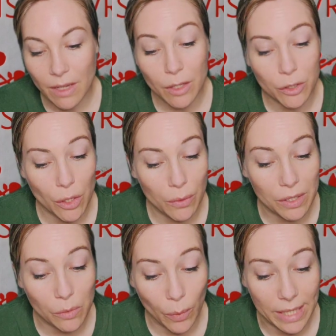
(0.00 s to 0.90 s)

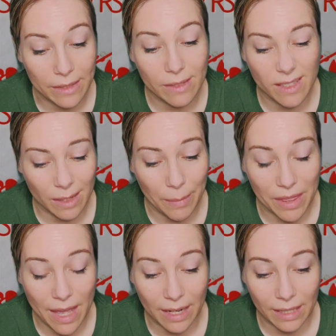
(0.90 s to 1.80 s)
Jonas winced
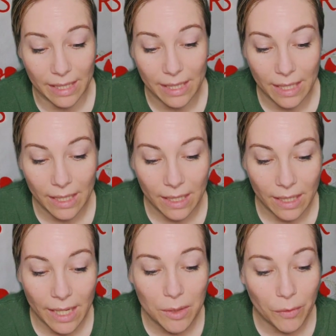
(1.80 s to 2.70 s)
sympathetically.
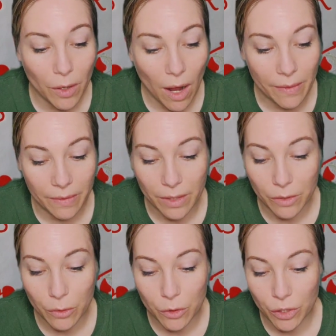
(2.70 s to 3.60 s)
He had forgotten that
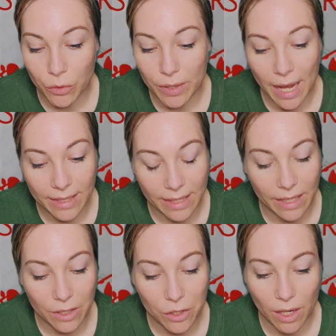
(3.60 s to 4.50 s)
new children had to
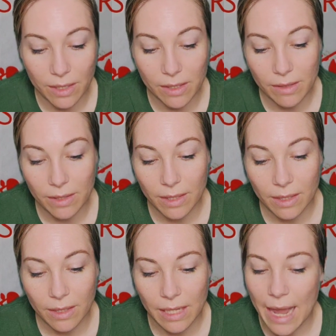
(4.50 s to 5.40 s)
get shots.
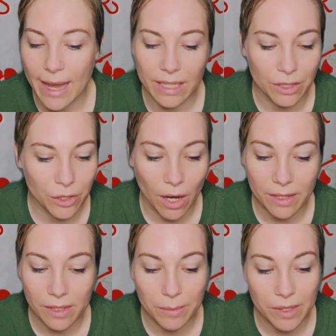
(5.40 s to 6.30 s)
He hated
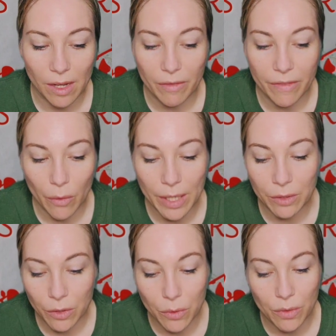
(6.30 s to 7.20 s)
shots himself, though he
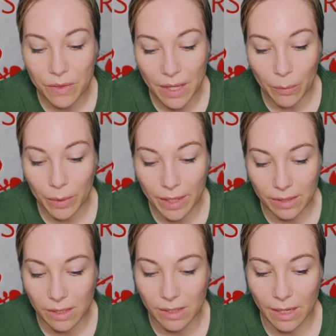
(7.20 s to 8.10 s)
knew that they were
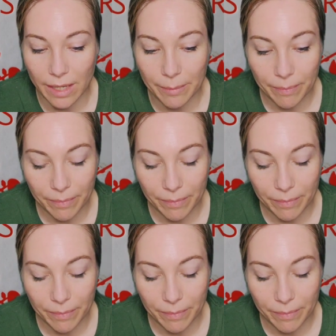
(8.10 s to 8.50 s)
necessary.